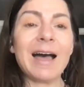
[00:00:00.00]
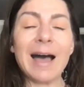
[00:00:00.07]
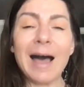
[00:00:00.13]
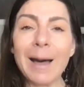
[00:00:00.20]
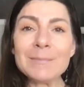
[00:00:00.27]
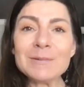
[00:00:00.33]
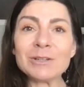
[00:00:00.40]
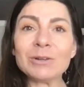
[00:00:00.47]

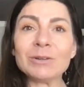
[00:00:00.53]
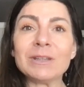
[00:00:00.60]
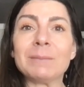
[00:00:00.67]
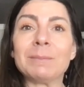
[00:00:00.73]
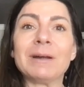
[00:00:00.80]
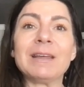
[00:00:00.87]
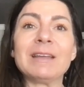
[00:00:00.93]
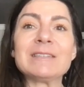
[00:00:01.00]
absolutely
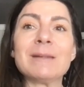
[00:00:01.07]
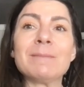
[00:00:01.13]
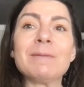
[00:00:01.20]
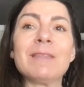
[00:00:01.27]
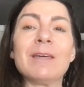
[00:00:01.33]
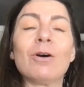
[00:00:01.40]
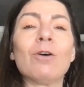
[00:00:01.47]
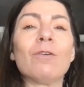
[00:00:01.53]
but it's
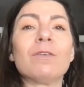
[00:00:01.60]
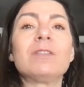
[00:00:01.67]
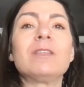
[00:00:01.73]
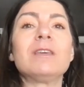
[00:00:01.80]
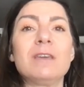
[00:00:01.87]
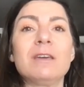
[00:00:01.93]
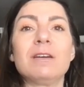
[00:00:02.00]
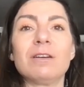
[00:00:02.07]
something that over
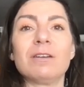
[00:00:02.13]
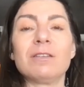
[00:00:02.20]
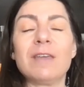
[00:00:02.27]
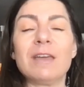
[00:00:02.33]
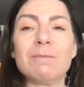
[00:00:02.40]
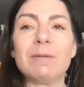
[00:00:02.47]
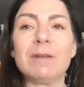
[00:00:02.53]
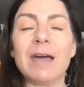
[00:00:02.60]
the years
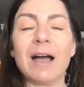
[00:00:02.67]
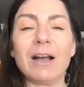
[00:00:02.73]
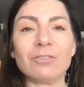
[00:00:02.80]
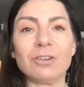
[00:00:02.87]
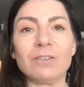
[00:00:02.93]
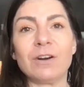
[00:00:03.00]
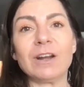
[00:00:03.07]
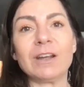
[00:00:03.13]
they have been
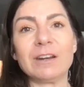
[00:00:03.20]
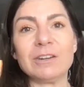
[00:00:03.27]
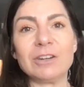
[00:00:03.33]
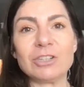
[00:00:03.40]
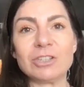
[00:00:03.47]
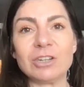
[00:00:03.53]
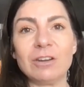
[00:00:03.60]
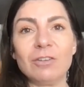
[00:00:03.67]
actually very
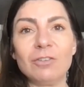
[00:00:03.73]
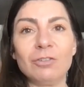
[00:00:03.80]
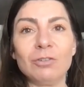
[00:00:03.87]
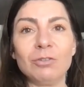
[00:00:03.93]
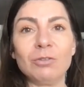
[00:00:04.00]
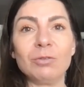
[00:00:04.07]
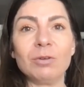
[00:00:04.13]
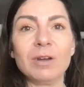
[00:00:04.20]
conditioned
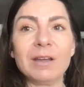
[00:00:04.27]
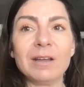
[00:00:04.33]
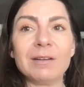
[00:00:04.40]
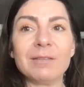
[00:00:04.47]
to